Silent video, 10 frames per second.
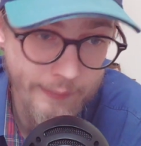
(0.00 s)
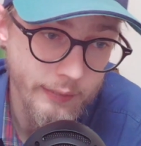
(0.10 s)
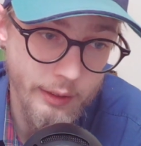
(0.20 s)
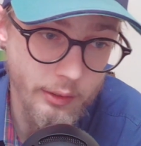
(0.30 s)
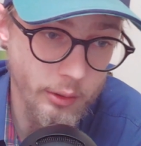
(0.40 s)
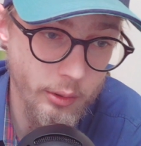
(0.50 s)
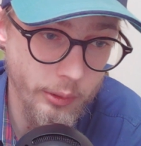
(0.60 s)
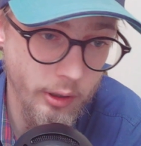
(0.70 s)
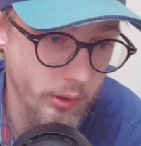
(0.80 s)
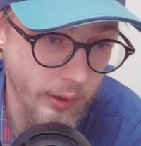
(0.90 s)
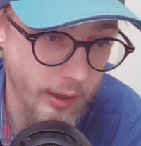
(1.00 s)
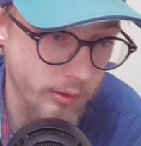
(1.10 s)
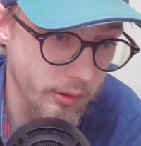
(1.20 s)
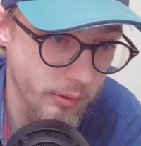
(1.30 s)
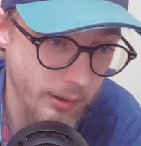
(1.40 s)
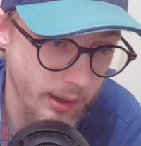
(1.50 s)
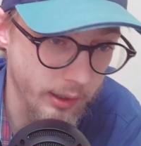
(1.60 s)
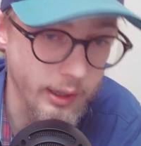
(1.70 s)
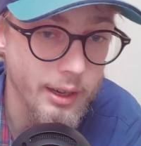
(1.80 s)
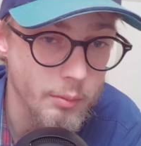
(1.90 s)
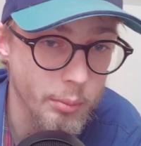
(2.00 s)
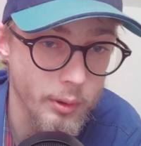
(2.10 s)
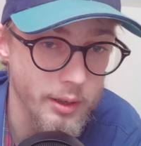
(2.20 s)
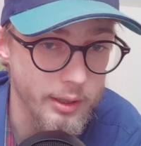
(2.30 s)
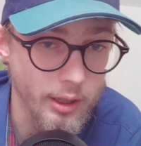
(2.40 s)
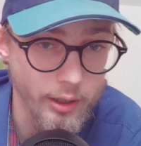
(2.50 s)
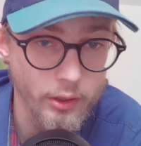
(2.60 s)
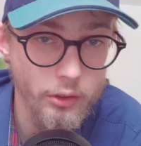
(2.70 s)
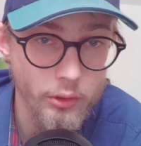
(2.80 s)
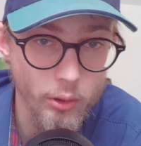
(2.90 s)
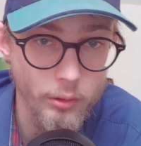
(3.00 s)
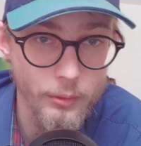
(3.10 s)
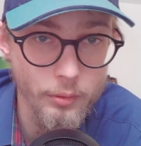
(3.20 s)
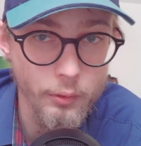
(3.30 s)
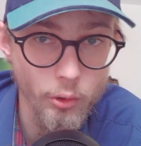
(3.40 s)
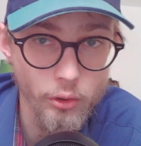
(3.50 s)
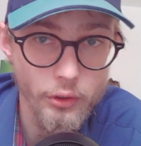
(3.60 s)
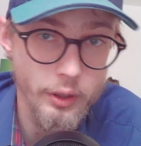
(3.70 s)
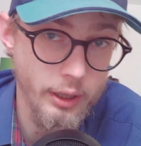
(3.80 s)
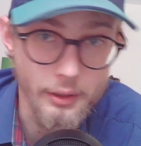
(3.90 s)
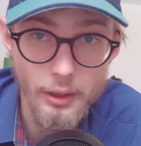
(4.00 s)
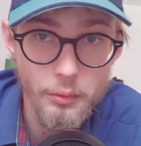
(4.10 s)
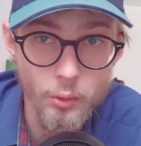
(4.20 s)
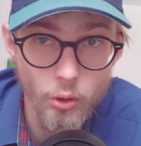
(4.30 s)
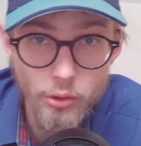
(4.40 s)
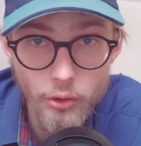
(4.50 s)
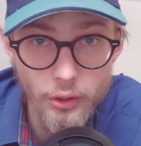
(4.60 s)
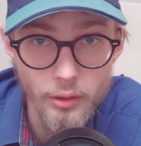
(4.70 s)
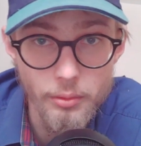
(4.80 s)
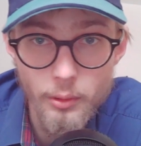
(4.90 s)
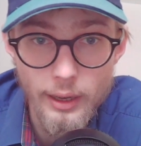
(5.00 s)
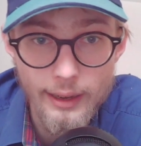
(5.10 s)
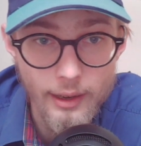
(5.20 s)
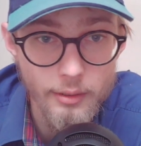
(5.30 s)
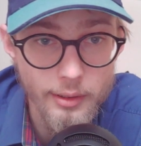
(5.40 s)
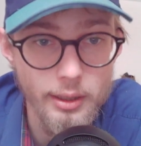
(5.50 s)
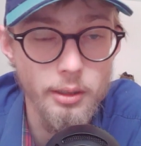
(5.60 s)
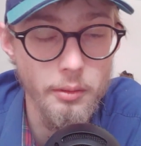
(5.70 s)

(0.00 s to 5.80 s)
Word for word: Then you're going to have to find an endpoint that lists all of the folders in that folders, if you have any,